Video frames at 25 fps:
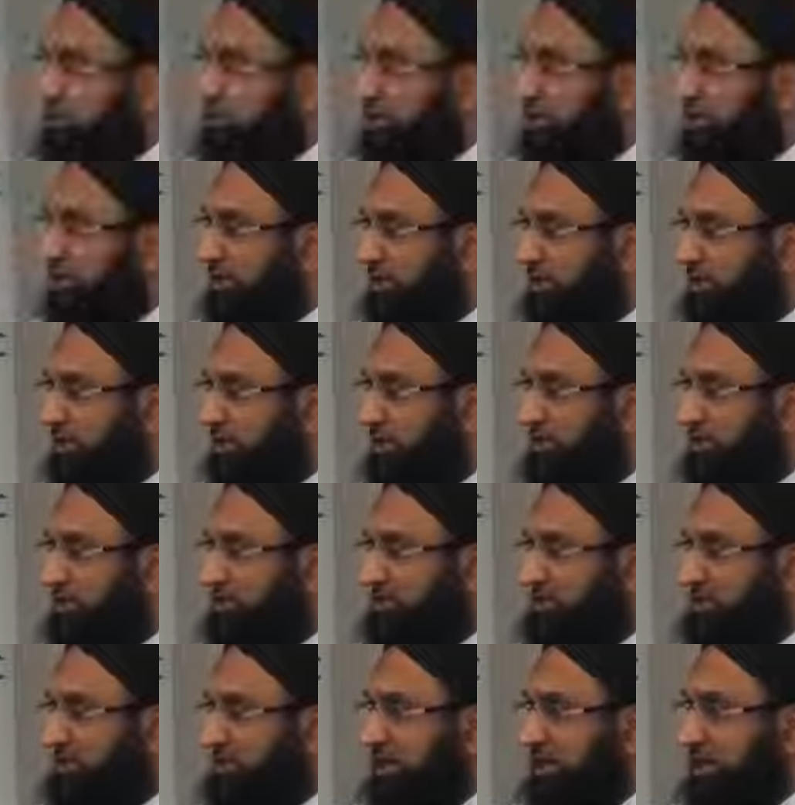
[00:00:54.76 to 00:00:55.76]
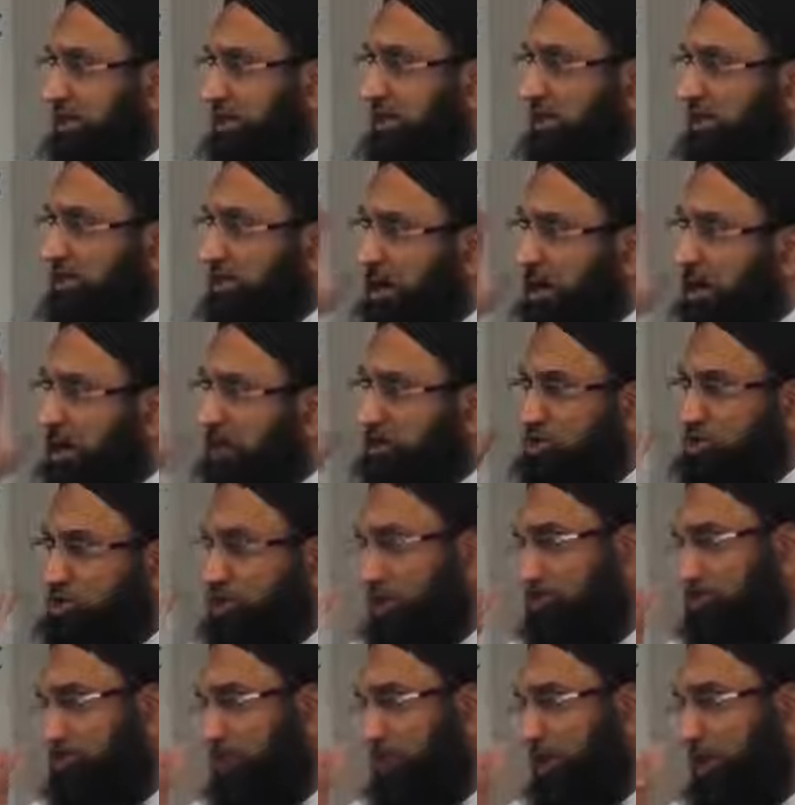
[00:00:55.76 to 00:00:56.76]
he looked at the case and he passed
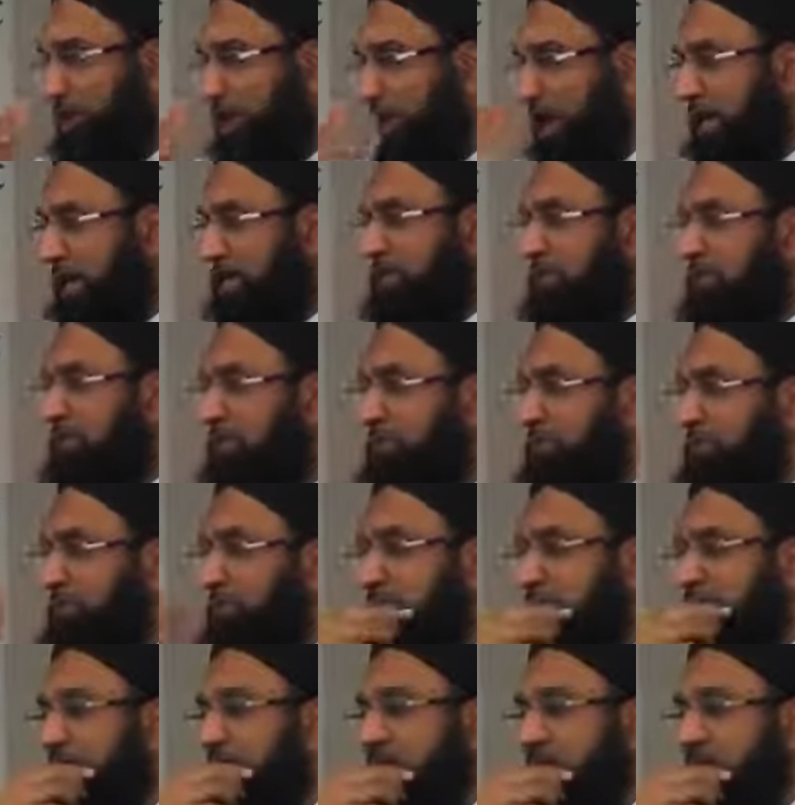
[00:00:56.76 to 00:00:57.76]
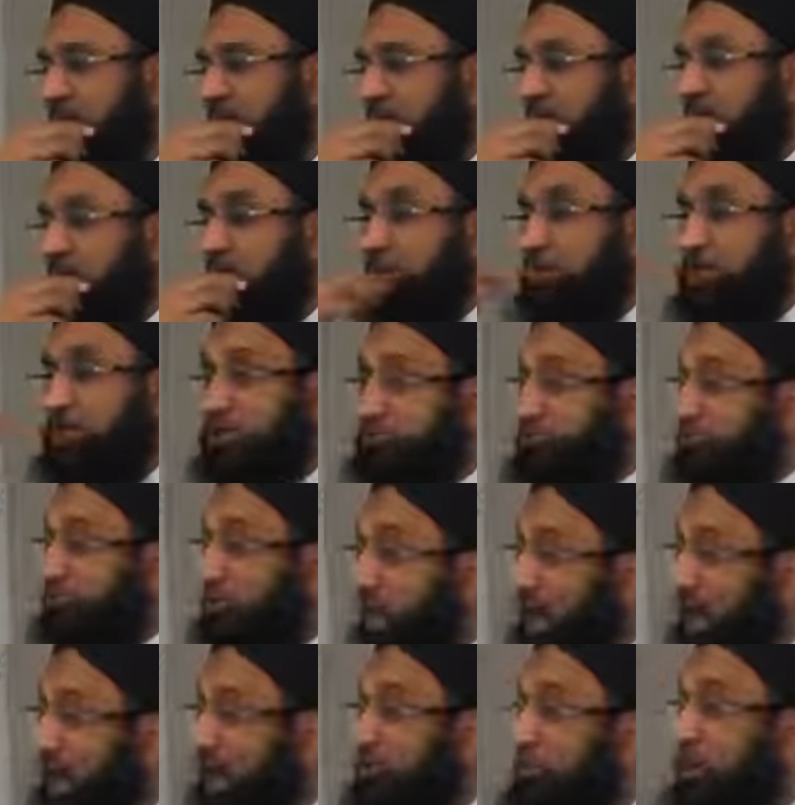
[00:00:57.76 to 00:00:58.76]
judgment against him. So this
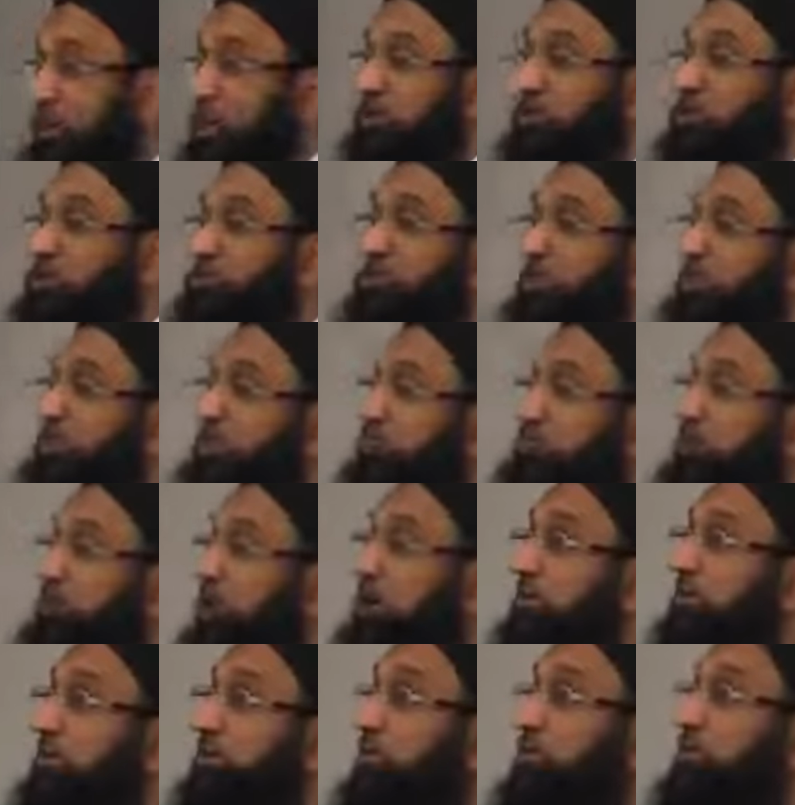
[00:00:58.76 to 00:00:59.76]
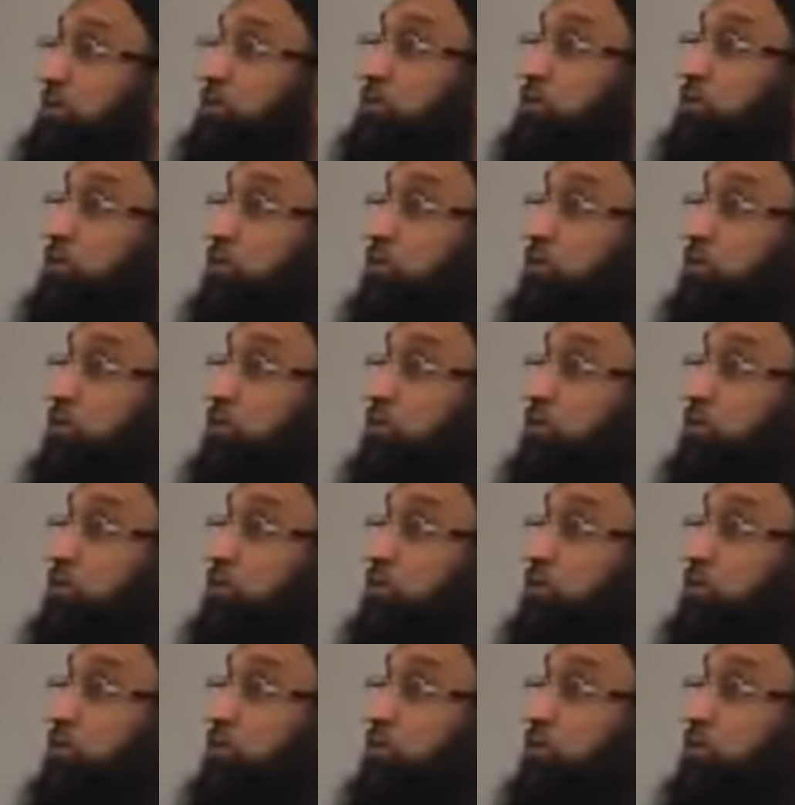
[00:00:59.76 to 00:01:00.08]
man went to the grave of